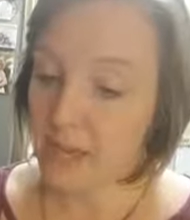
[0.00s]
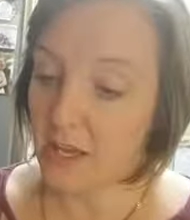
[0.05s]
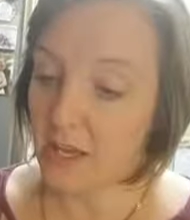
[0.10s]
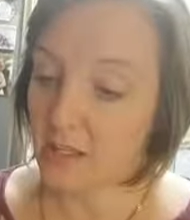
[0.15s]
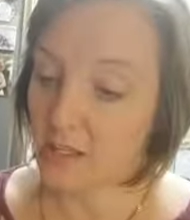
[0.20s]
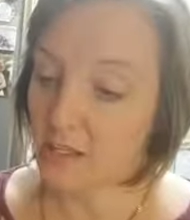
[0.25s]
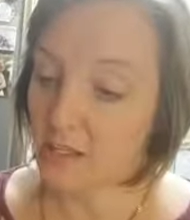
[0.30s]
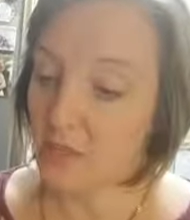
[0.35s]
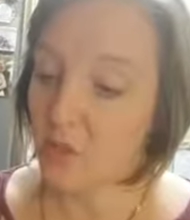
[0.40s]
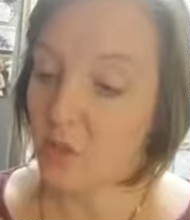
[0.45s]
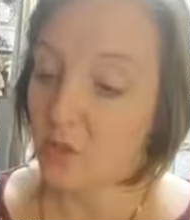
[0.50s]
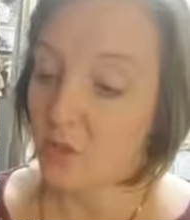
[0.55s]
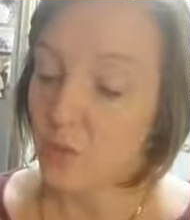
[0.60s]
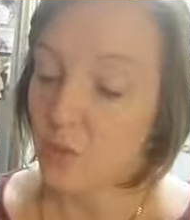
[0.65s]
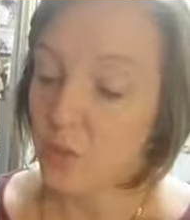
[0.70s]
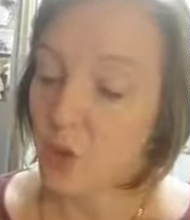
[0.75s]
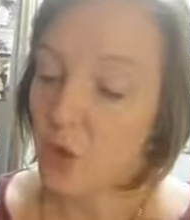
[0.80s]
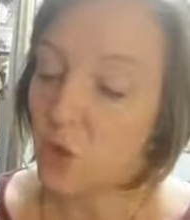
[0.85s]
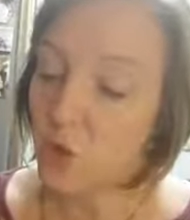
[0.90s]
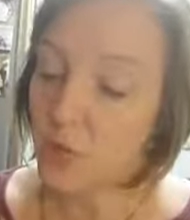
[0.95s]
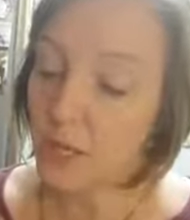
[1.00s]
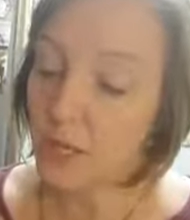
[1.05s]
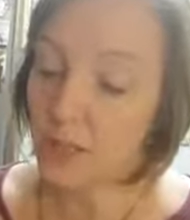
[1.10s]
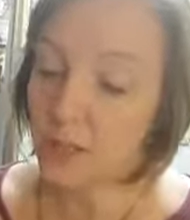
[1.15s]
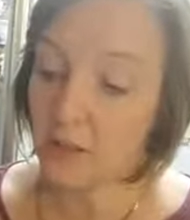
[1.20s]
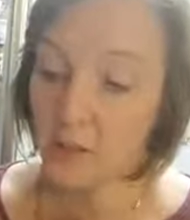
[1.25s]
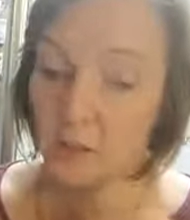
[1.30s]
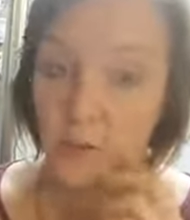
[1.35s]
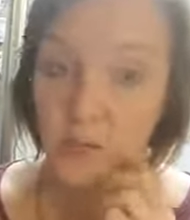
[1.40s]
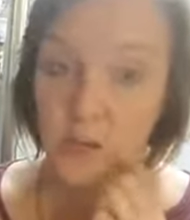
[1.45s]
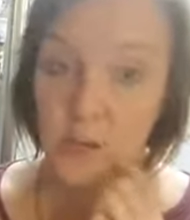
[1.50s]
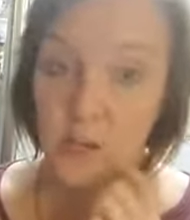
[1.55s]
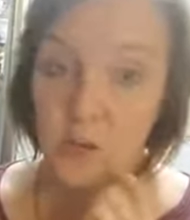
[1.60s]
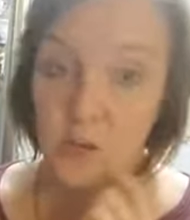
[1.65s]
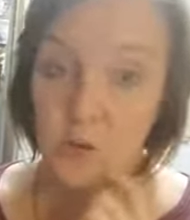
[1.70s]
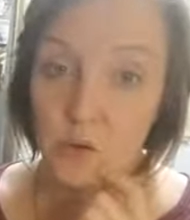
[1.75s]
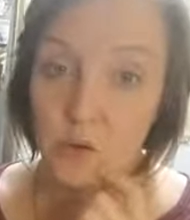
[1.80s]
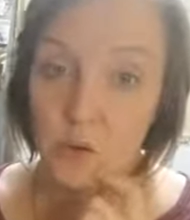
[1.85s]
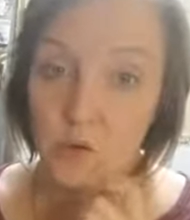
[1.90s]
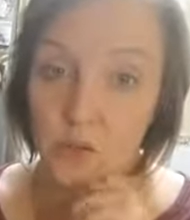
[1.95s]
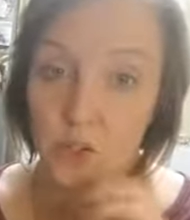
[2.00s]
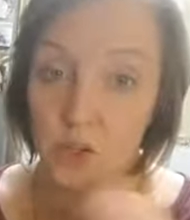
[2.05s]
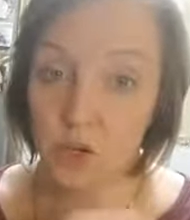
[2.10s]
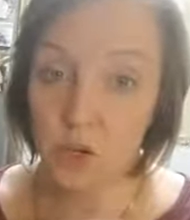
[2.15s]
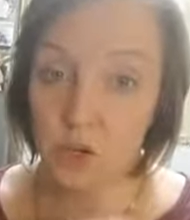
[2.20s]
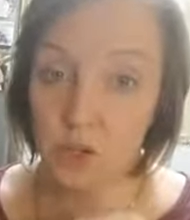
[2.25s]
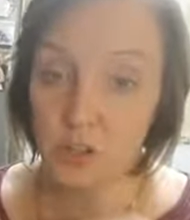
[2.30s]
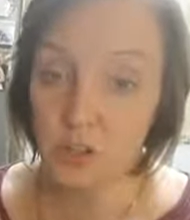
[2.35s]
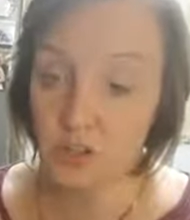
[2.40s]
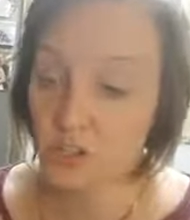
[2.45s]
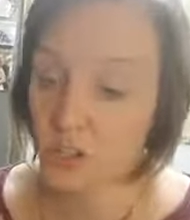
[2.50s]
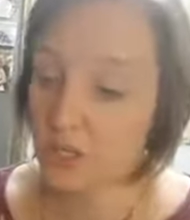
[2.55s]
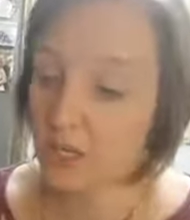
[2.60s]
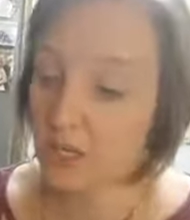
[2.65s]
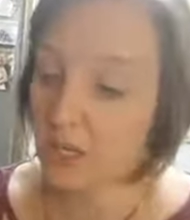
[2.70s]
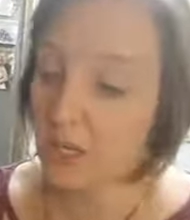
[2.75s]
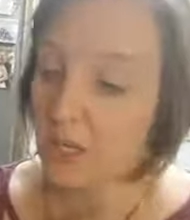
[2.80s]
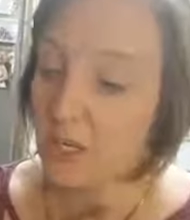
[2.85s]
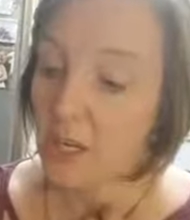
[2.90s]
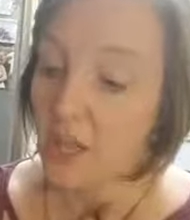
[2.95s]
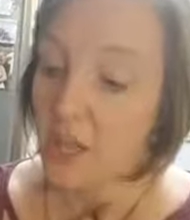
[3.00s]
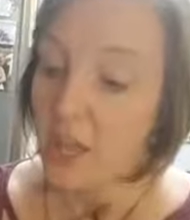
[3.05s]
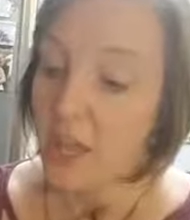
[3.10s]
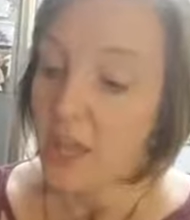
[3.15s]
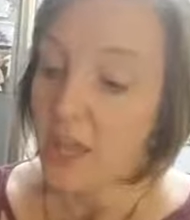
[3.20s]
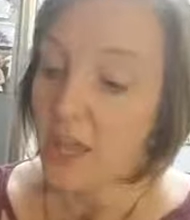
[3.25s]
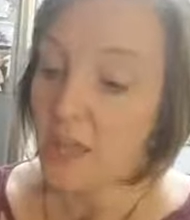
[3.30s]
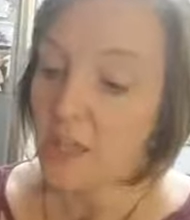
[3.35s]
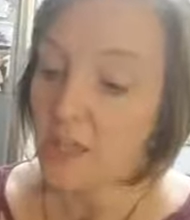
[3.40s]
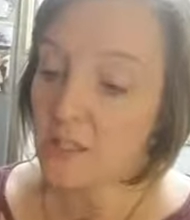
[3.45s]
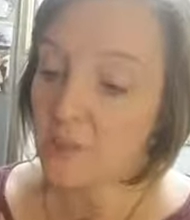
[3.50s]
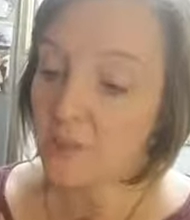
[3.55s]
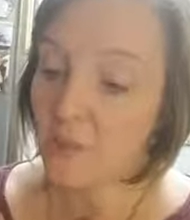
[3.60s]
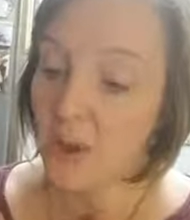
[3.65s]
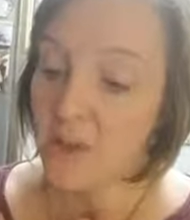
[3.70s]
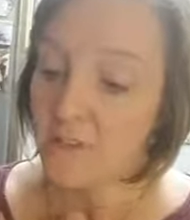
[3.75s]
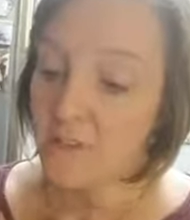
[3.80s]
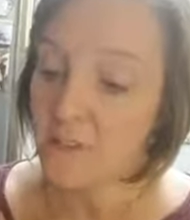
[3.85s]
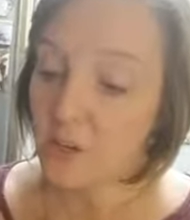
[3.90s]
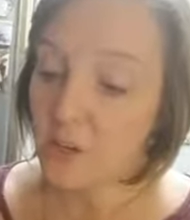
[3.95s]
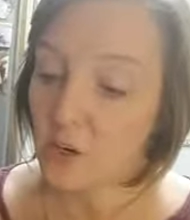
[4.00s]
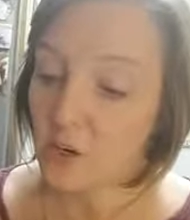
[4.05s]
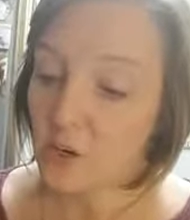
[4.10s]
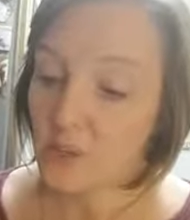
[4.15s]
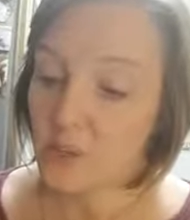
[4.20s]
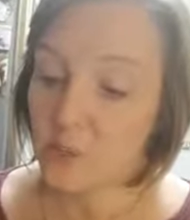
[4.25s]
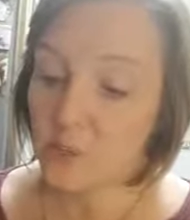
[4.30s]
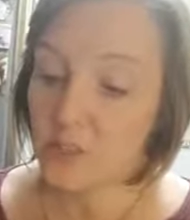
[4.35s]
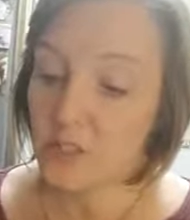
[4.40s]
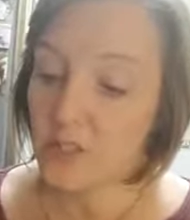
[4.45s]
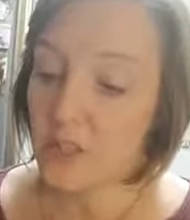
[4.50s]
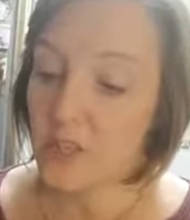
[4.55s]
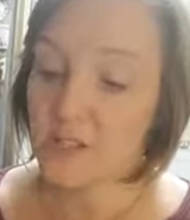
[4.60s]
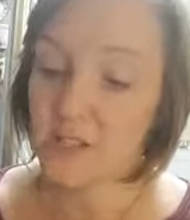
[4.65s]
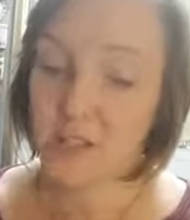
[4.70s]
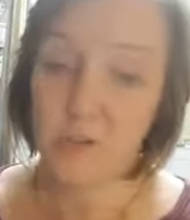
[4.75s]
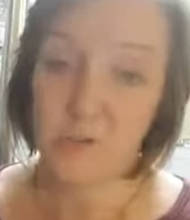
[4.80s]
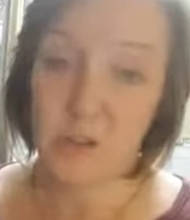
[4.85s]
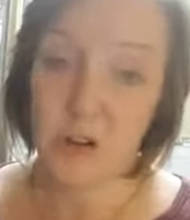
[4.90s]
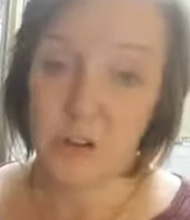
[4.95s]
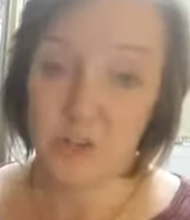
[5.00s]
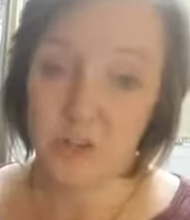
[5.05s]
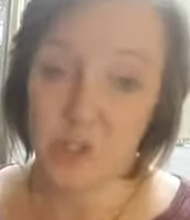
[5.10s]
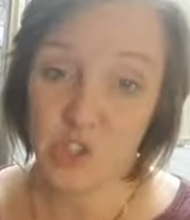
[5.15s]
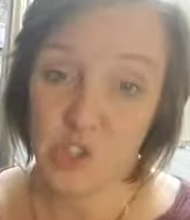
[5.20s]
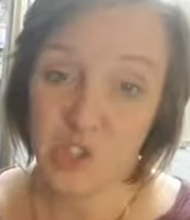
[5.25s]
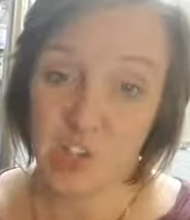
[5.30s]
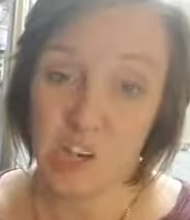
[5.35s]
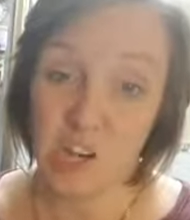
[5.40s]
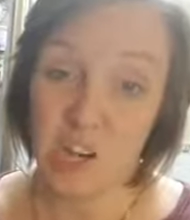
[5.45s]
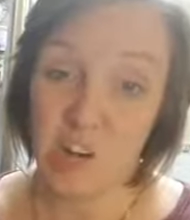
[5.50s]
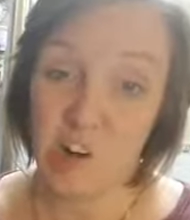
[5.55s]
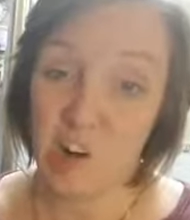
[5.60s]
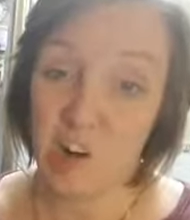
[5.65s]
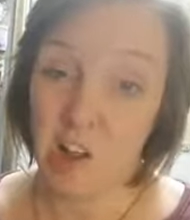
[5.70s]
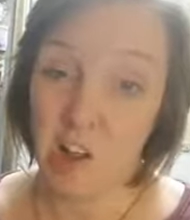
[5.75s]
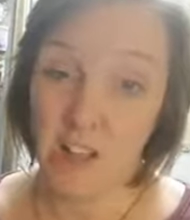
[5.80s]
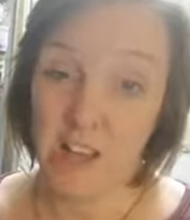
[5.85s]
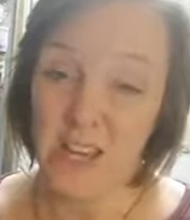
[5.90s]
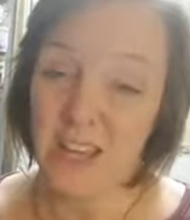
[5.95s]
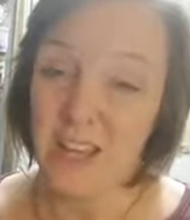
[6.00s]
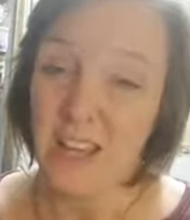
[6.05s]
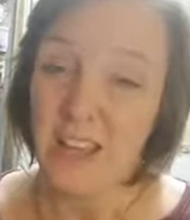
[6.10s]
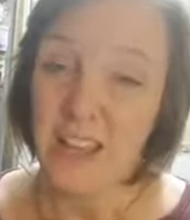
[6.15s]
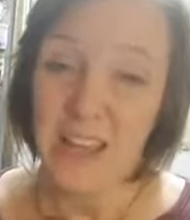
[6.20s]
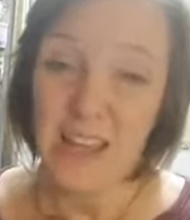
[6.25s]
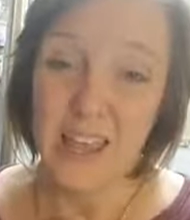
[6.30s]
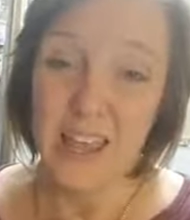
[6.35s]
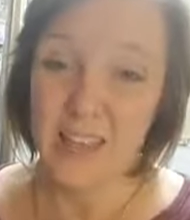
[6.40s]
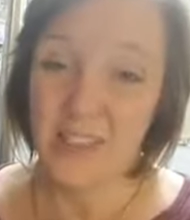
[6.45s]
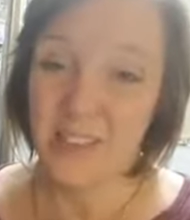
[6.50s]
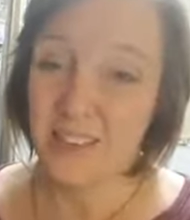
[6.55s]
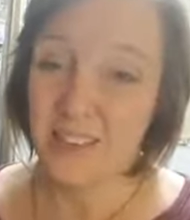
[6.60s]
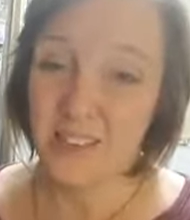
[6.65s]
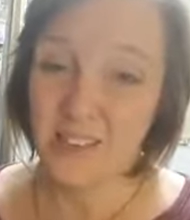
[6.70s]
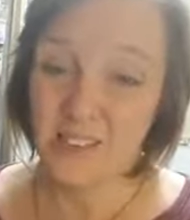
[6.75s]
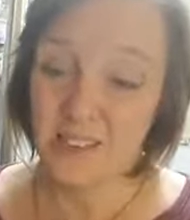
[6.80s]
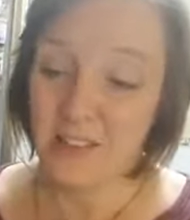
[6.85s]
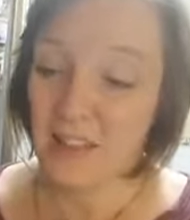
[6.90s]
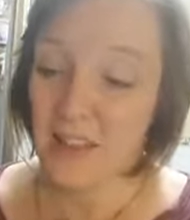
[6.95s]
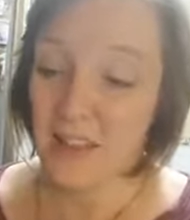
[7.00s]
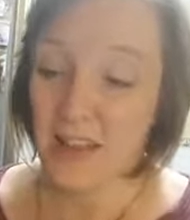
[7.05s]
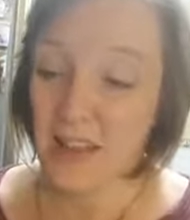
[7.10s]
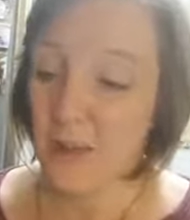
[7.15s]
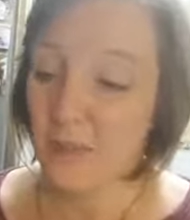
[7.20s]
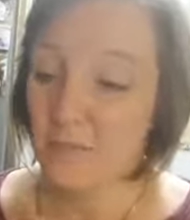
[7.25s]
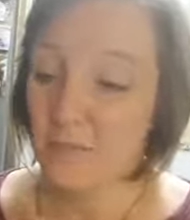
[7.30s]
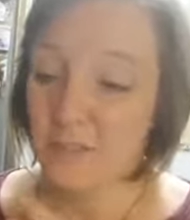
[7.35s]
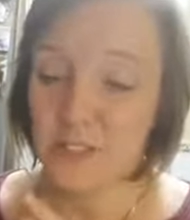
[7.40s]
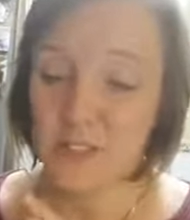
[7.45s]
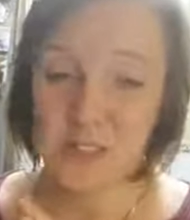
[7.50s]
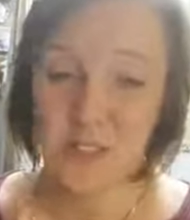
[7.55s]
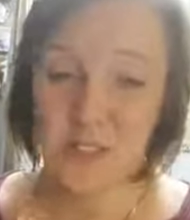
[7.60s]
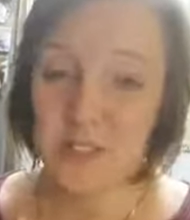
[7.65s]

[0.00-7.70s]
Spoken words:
so the cooking liquid that you use to cook the chicken is white vinegar, soy sauce, and brown sugar and garlic. And like, I'm just not a